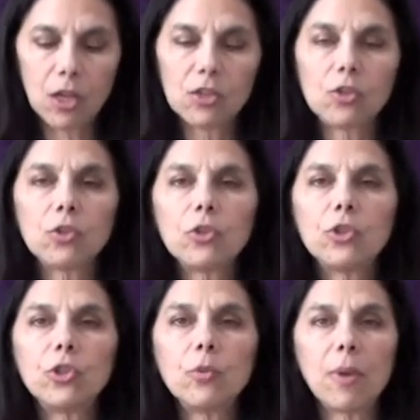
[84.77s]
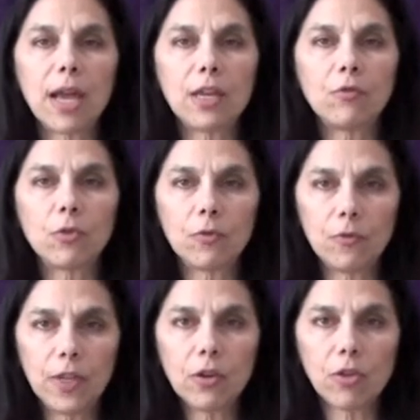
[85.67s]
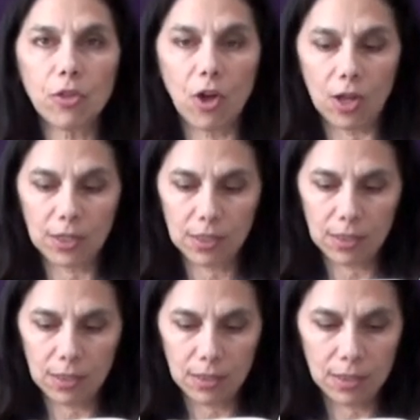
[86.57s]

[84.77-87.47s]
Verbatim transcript: Search your mind for fear thoughts,